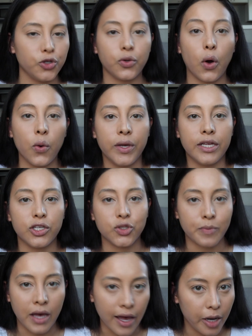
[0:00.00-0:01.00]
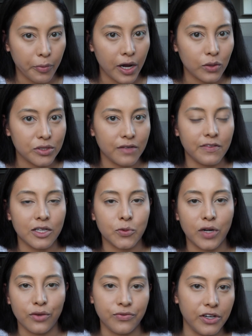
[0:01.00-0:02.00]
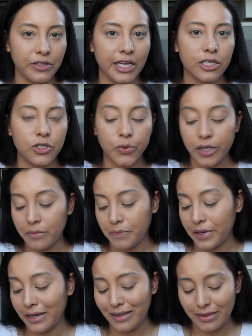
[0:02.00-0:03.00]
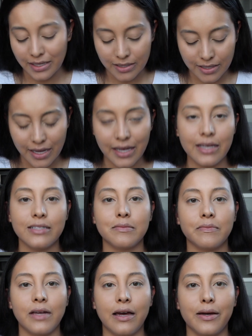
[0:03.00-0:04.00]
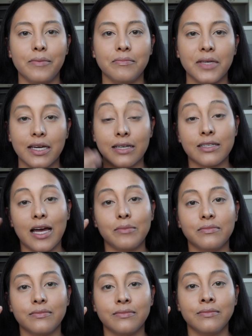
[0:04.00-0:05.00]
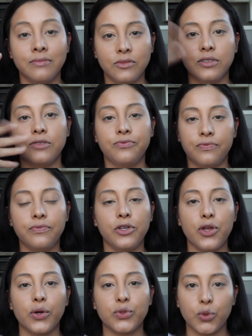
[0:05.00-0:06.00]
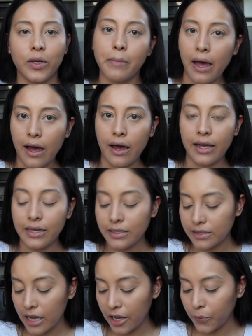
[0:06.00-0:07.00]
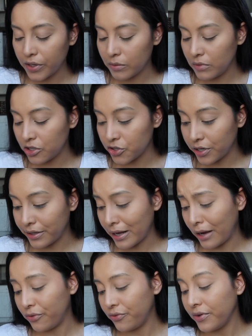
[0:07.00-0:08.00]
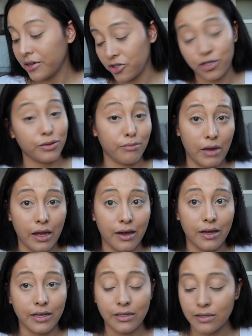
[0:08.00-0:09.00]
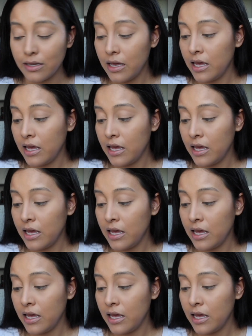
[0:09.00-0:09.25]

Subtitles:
go in and do my eyebrows if that's what I felt like doing, but in this case, because I'm doing my eyes, I want to make sure that I finish my eyes.